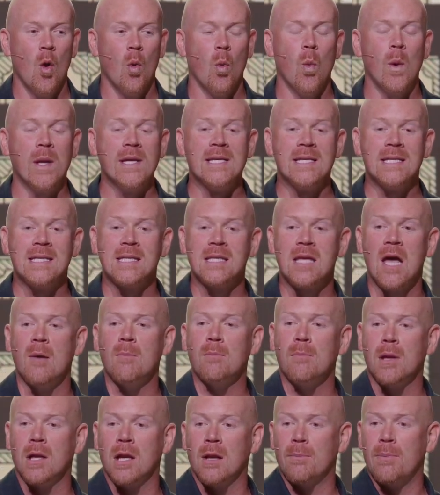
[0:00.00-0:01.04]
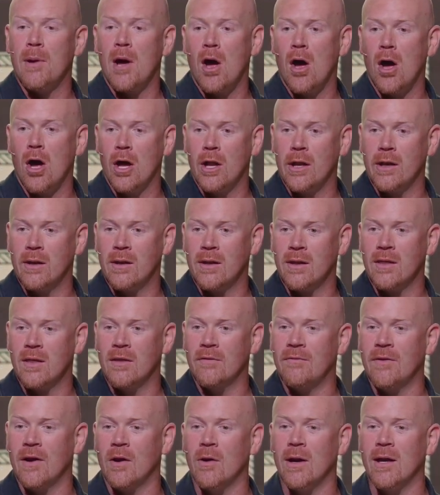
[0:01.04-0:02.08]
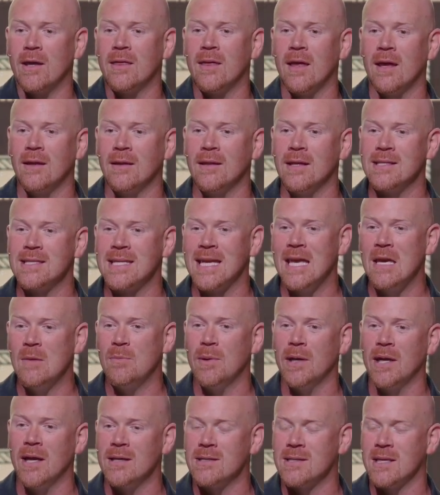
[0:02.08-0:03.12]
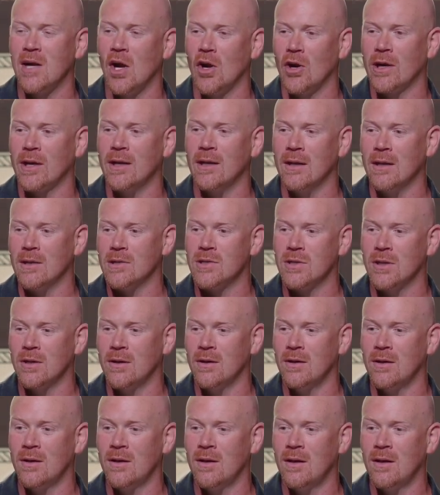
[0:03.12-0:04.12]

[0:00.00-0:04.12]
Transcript: we stumble upon the very thing that's keeping us in our condition.